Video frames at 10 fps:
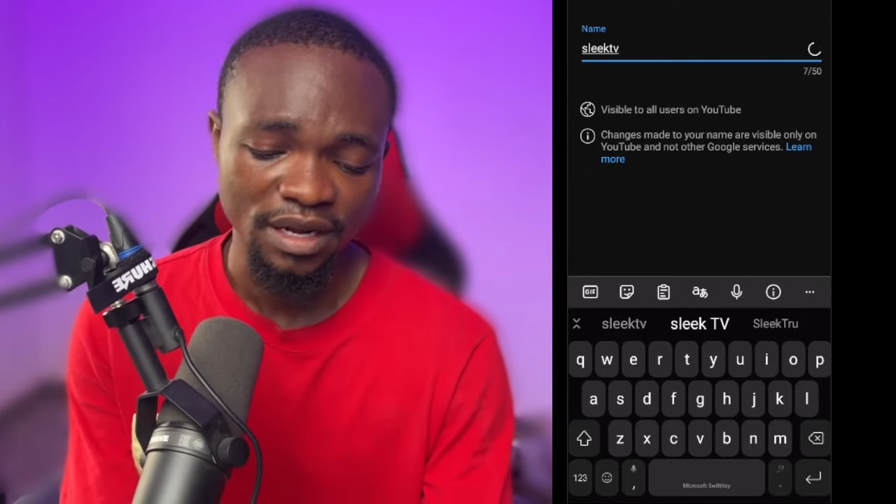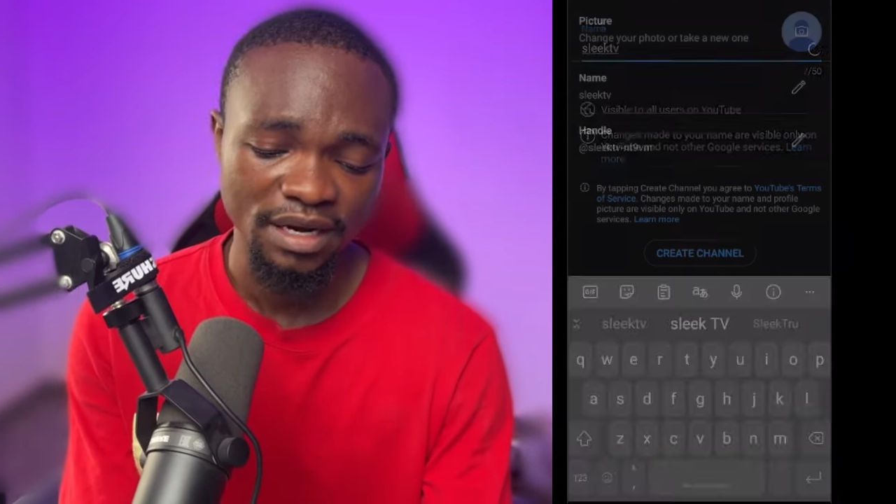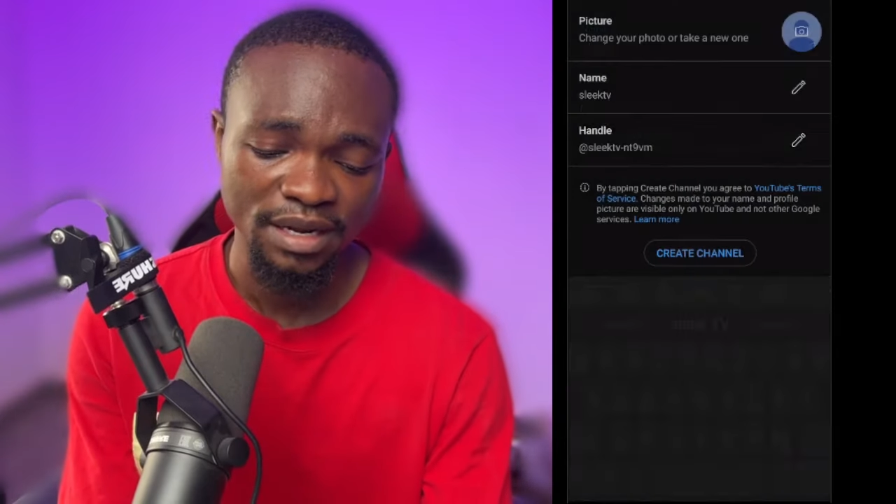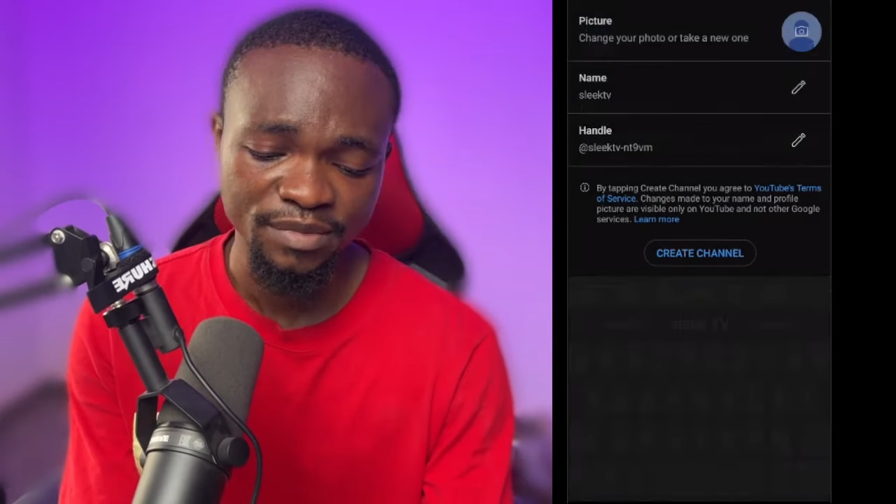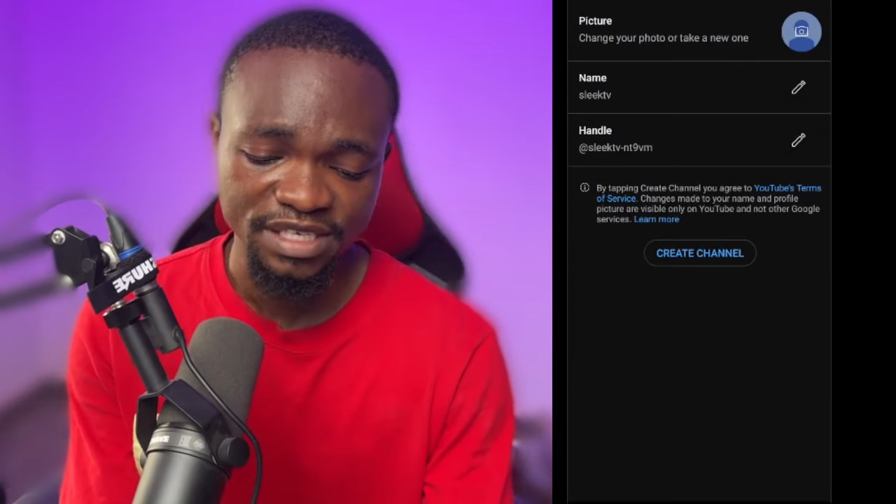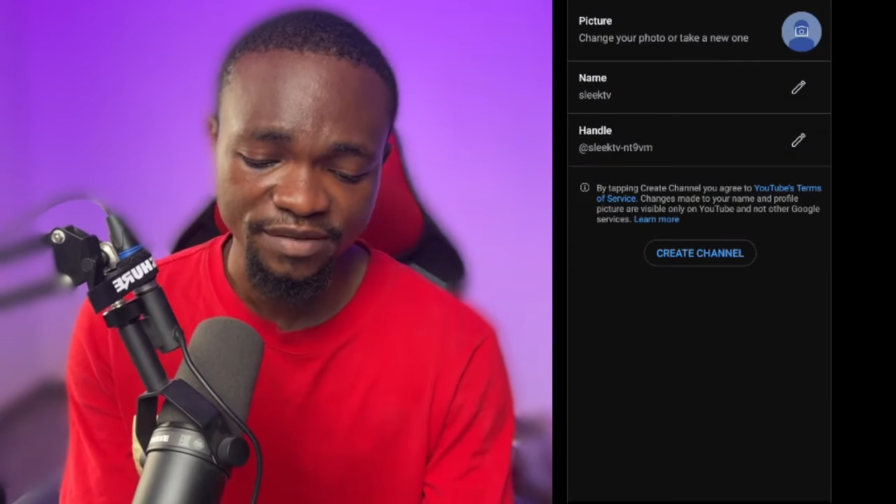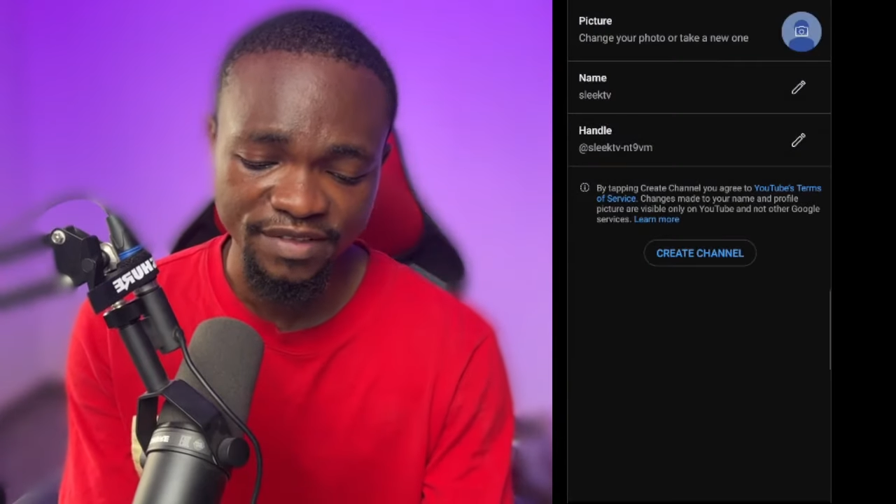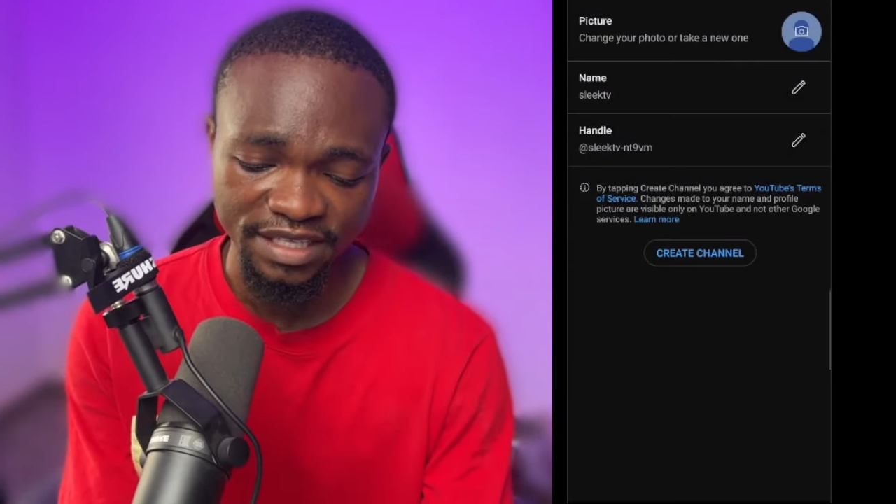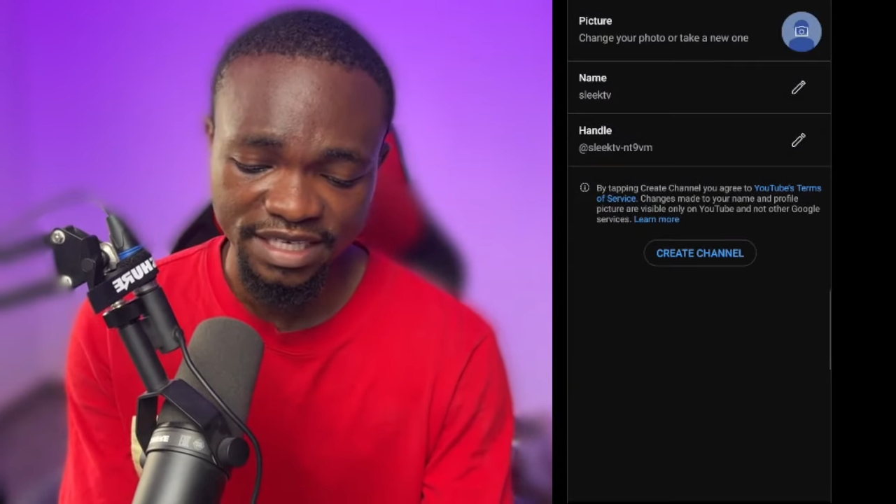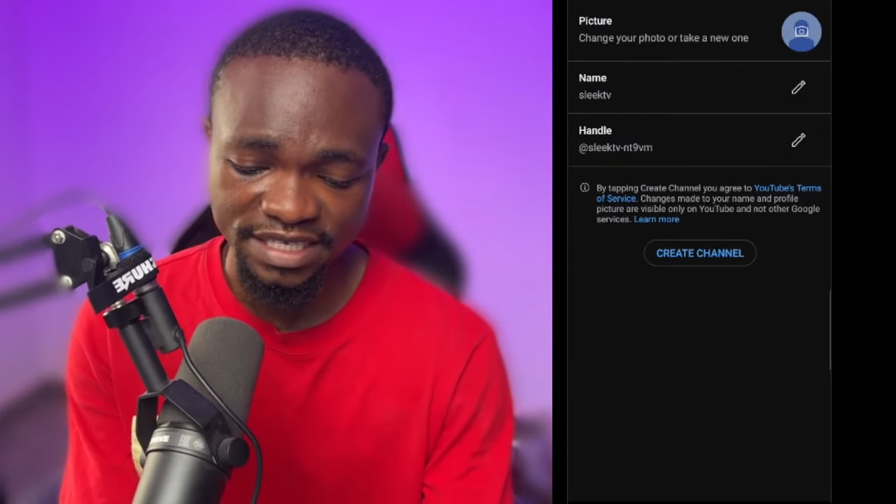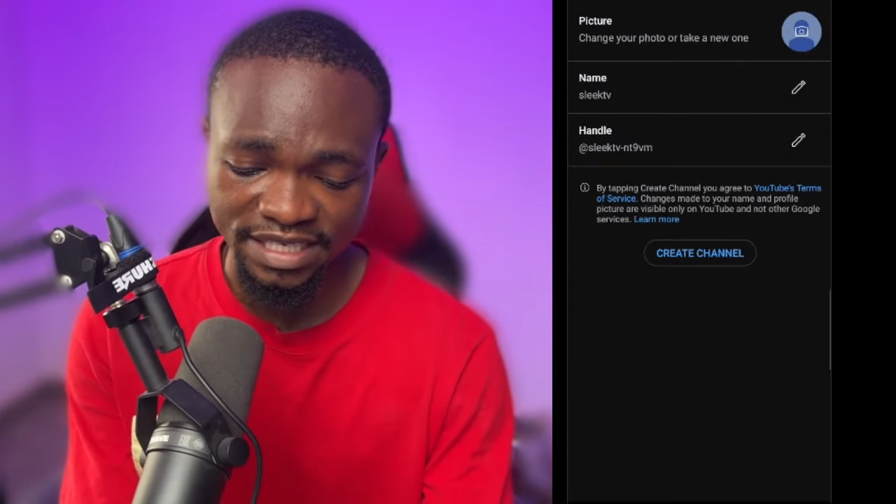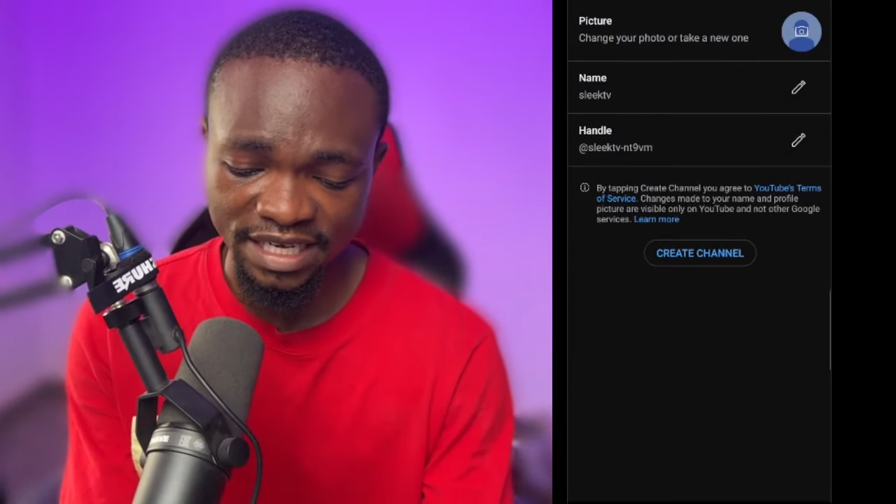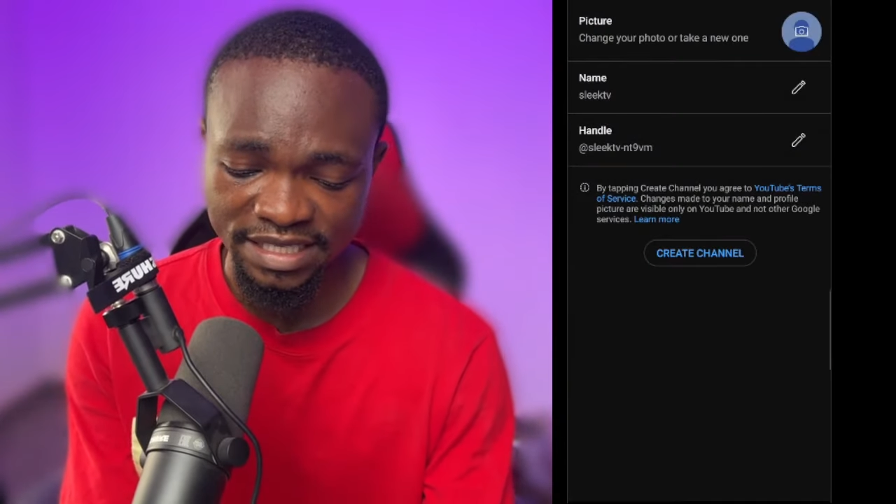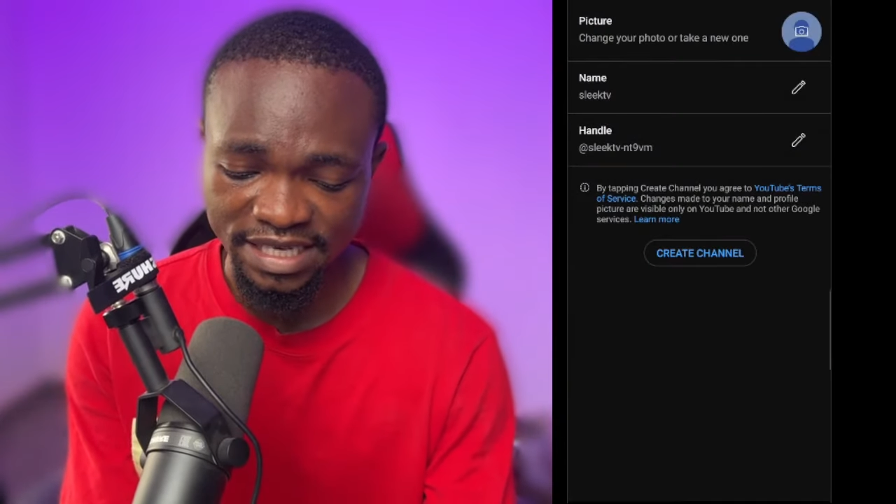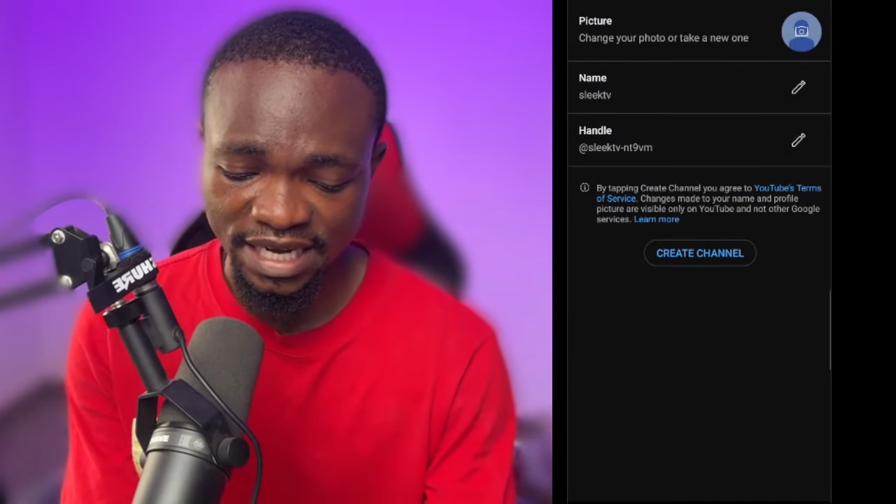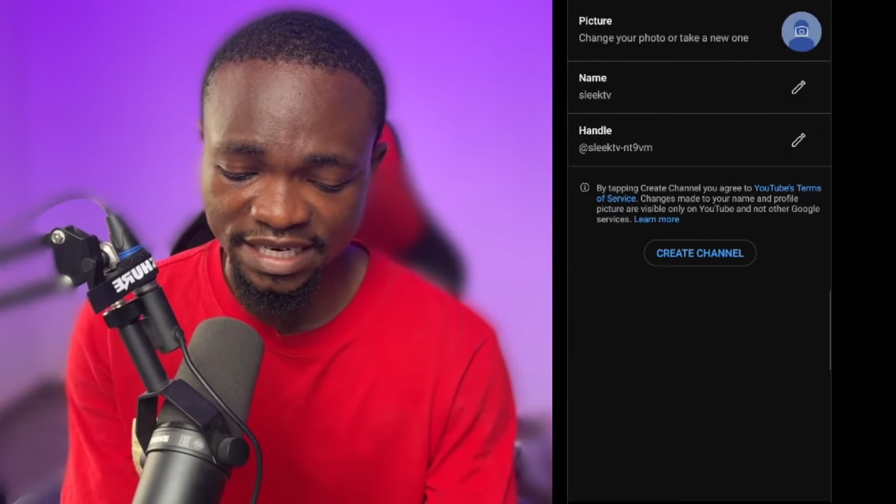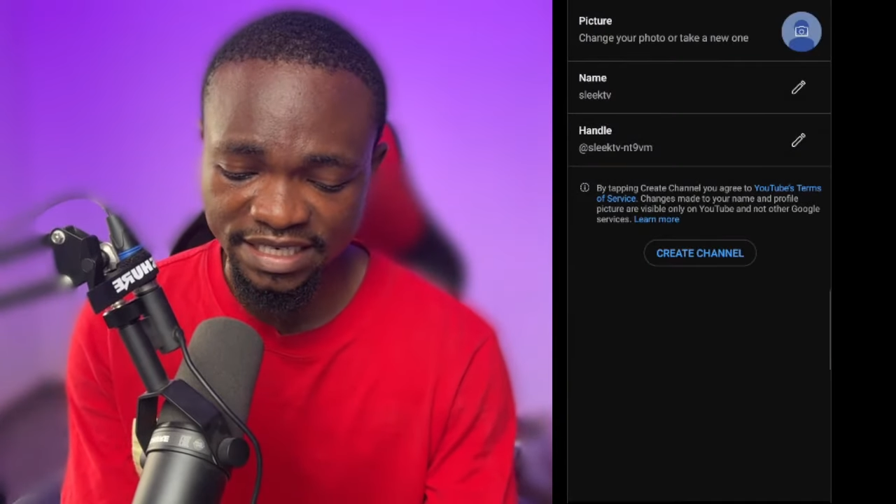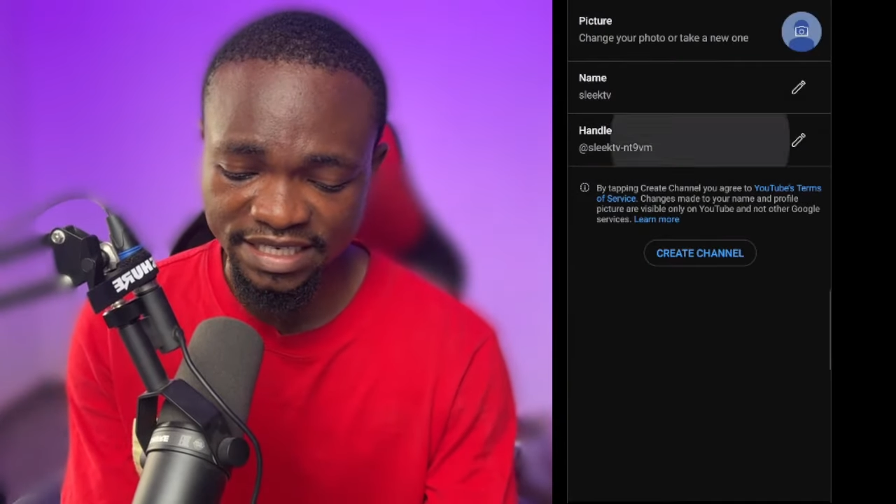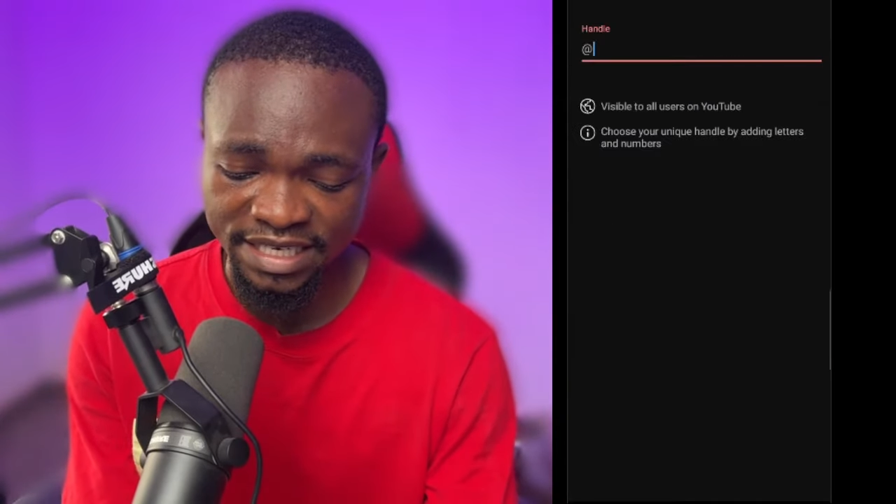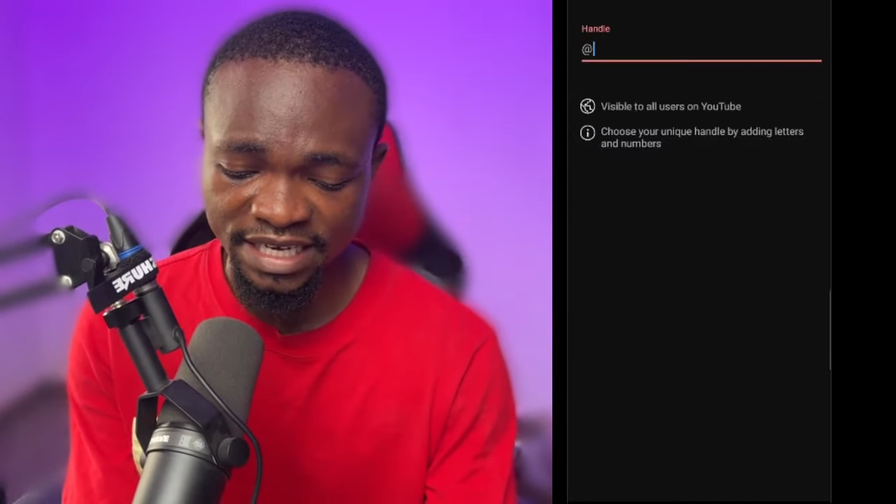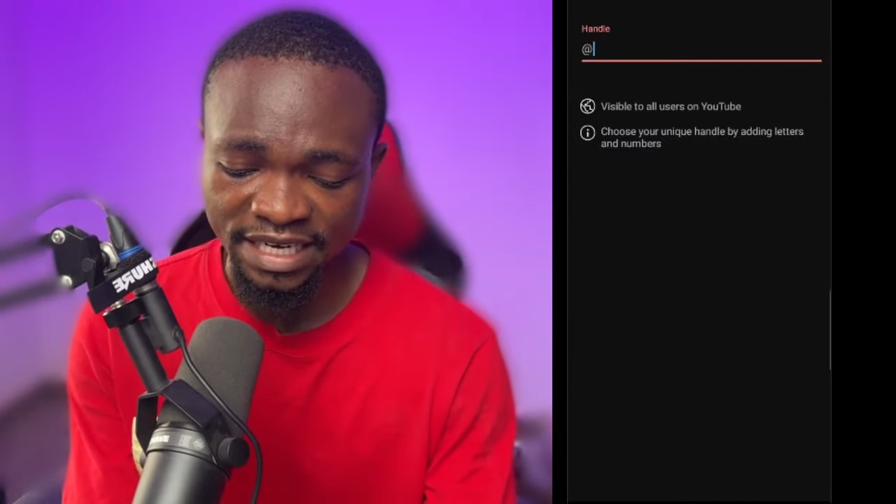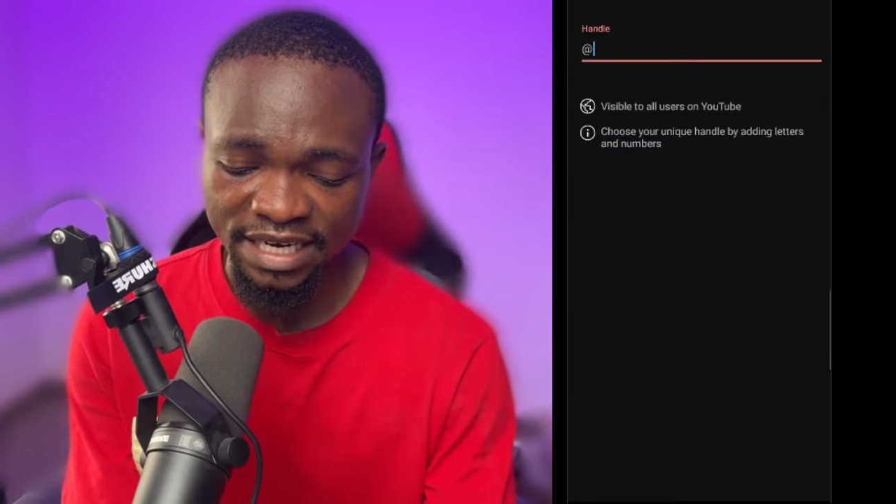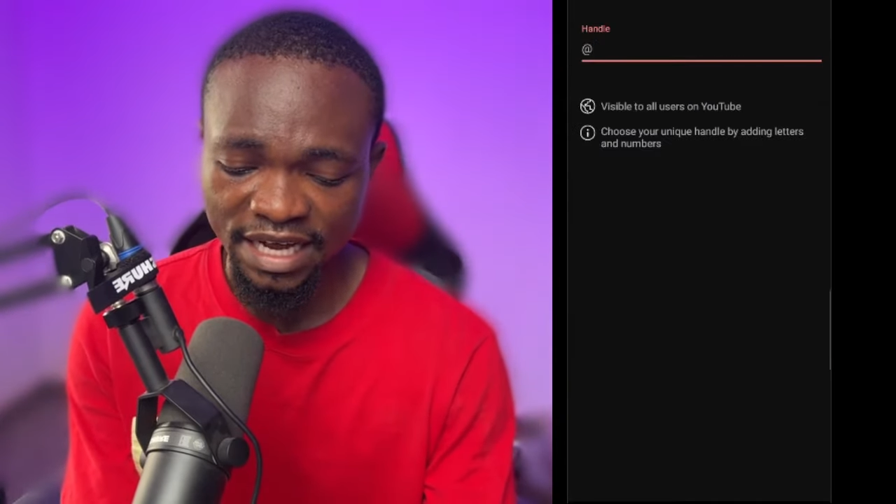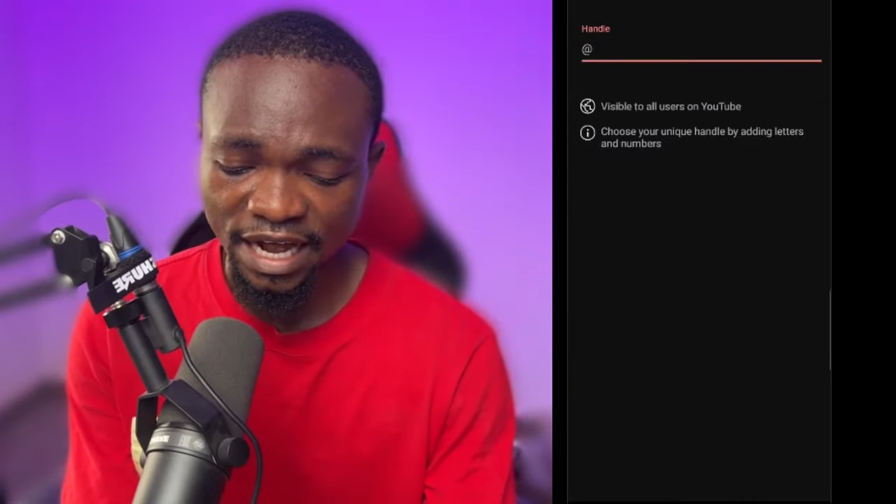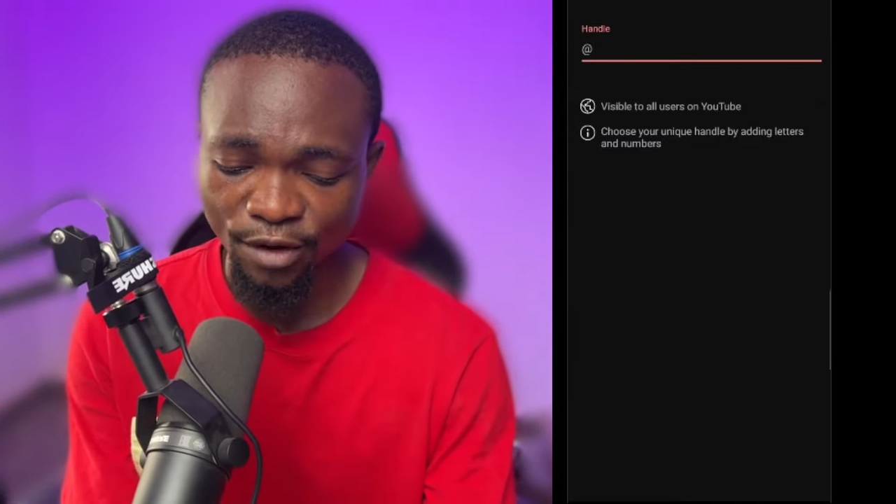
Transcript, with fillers: let me save that as that, and yeah, I